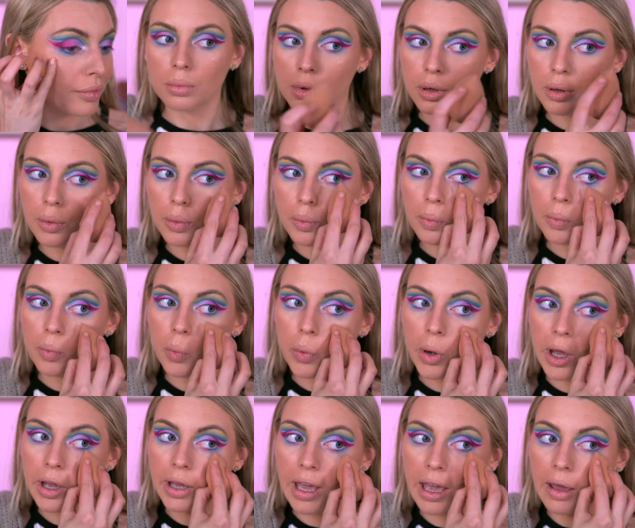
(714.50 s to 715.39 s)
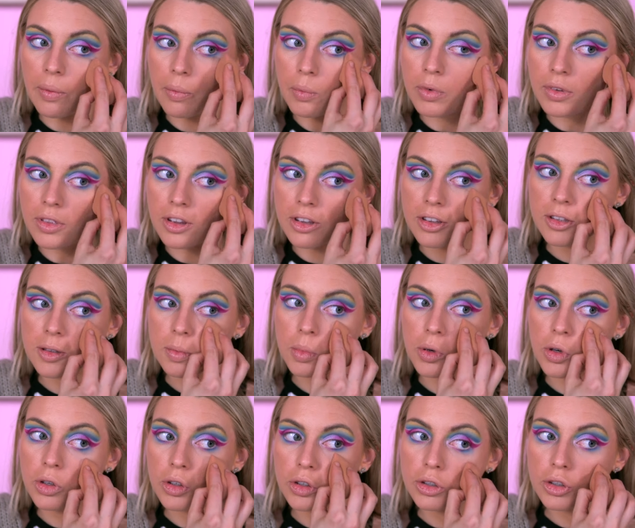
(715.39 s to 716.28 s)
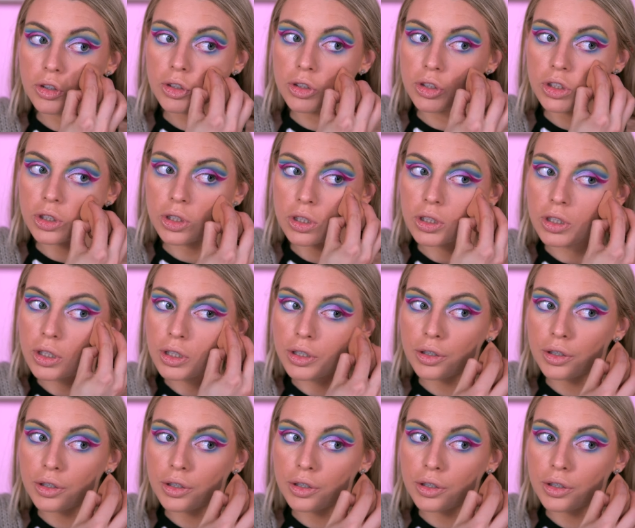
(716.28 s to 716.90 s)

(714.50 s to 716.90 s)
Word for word: But work it in with the sponge.